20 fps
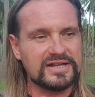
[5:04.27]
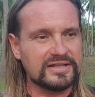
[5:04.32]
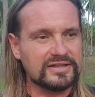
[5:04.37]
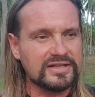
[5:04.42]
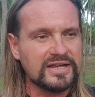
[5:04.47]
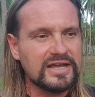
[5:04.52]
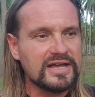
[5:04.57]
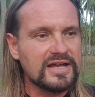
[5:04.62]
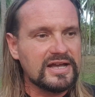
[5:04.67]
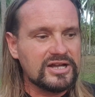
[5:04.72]
and
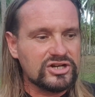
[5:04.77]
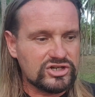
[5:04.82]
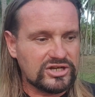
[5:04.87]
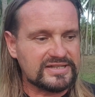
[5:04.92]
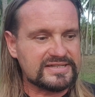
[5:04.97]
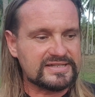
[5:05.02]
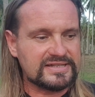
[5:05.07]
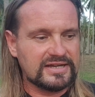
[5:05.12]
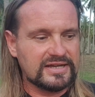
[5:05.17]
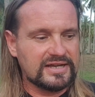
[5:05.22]

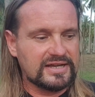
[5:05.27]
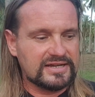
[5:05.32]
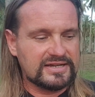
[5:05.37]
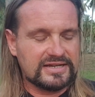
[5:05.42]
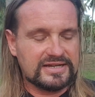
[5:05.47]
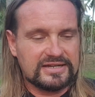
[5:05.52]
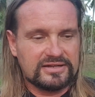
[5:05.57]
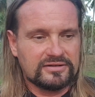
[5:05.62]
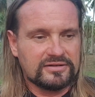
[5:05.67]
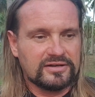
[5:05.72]
just
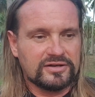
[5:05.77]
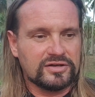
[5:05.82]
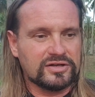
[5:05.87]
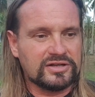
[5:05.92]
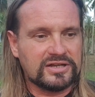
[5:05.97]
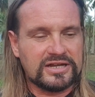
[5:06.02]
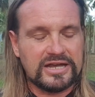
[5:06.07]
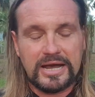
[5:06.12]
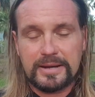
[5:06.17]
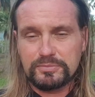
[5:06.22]

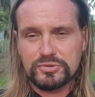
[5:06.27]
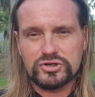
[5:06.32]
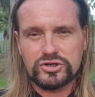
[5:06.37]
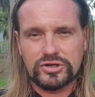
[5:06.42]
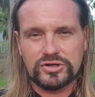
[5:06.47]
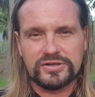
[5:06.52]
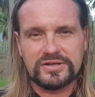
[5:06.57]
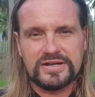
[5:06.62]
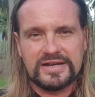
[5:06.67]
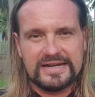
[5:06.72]

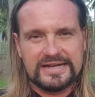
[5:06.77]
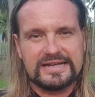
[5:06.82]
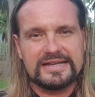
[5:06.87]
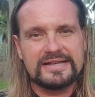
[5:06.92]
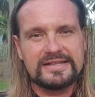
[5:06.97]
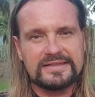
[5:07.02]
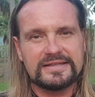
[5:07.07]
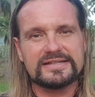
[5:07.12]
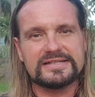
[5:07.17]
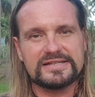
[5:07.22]
captured
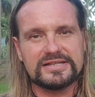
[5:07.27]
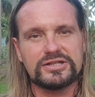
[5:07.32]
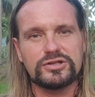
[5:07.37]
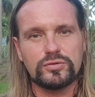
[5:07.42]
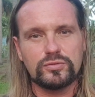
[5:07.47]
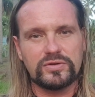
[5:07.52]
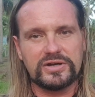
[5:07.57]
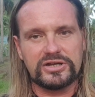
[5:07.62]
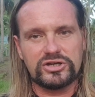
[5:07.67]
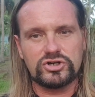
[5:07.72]
in the
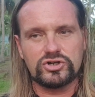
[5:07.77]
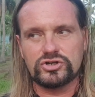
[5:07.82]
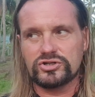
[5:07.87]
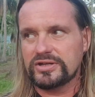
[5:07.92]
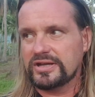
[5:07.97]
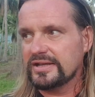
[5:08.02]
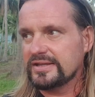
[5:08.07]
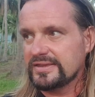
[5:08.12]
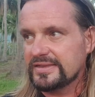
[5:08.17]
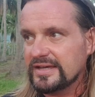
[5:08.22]
situation.
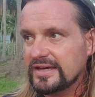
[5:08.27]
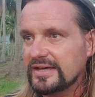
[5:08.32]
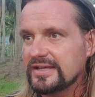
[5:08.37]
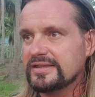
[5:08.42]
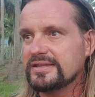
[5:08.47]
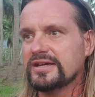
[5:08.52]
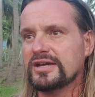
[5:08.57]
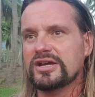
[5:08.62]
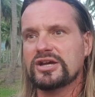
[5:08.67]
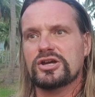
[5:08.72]
And
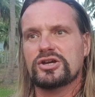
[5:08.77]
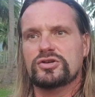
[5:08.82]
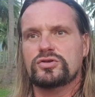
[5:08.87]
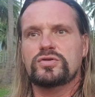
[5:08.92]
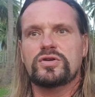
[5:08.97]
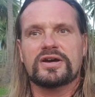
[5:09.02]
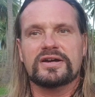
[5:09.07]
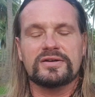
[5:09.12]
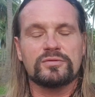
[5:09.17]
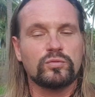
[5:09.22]
then
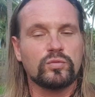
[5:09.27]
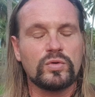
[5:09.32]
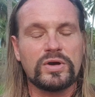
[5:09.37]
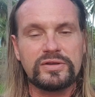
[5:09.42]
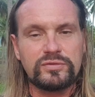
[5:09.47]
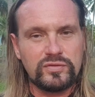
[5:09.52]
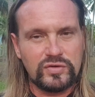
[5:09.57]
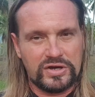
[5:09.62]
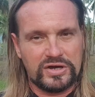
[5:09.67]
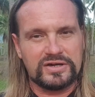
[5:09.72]

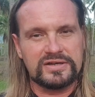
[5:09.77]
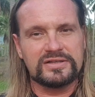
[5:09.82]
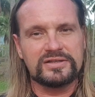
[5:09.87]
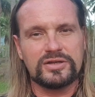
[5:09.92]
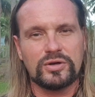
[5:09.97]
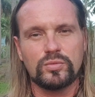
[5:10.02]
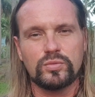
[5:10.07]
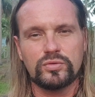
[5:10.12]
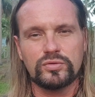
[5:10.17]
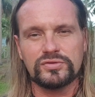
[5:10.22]
when you are in
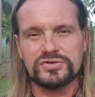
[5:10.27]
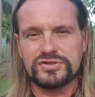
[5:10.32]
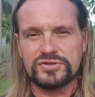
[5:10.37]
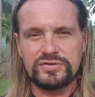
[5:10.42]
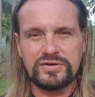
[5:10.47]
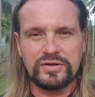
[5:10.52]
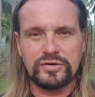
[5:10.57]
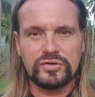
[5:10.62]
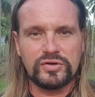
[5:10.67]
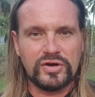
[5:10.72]
the woods,
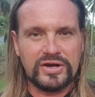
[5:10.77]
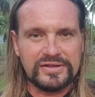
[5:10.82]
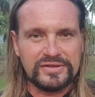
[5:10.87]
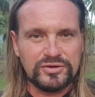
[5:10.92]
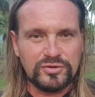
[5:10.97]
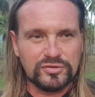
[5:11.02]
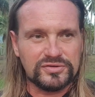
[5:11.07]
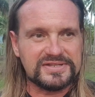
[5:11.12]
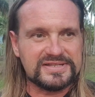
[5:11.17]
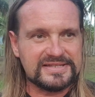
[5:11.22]
you are
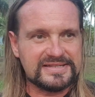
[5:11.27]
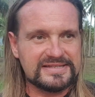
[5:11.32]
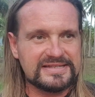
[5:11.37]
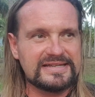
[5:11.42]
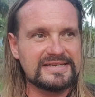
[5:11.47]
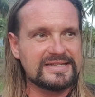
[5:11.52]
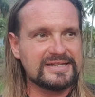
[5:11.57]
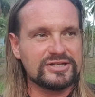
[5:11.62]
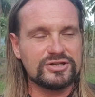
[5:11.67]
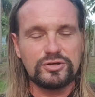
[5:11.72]
not
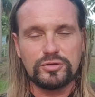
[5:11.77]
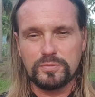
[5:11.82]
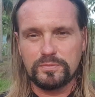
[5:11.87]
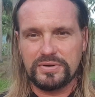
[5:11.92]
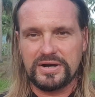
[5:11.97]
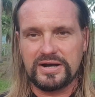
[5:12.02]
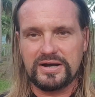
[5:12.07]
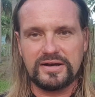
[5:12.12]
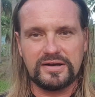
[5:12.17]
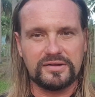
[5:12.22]
seeing your
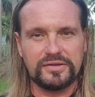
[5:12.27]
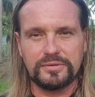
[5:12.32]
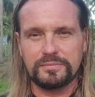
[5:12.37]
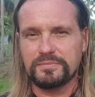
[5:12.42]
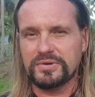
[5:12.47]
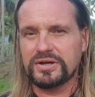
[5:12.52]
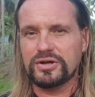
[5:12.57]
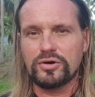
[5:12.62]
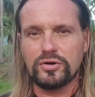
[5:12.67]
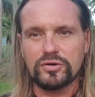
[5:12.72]
path
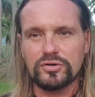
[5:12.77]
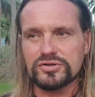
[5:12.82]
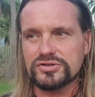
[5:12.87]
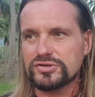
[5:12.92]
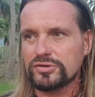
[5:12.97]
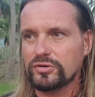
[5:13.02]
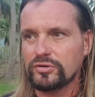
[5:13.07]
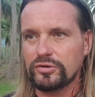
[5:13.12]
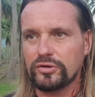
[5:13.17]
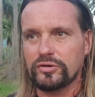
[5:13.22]
because